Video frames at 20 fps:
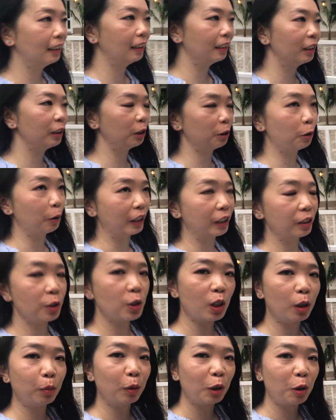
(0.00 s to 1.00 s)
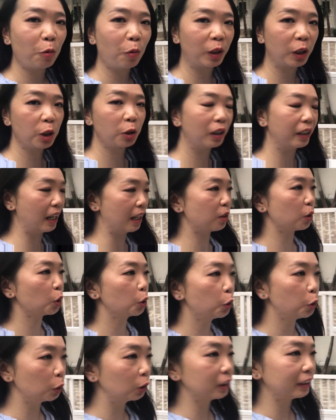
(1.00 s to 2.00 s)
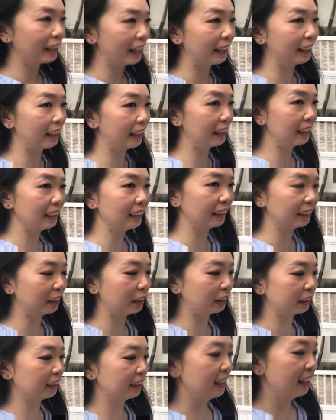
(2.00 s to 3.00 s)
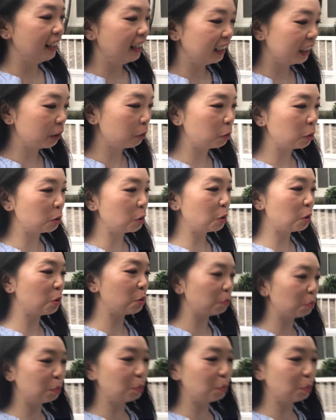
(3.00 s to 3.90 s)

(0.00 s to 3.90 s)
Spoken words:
in the summer when it gets cooler at night, he would just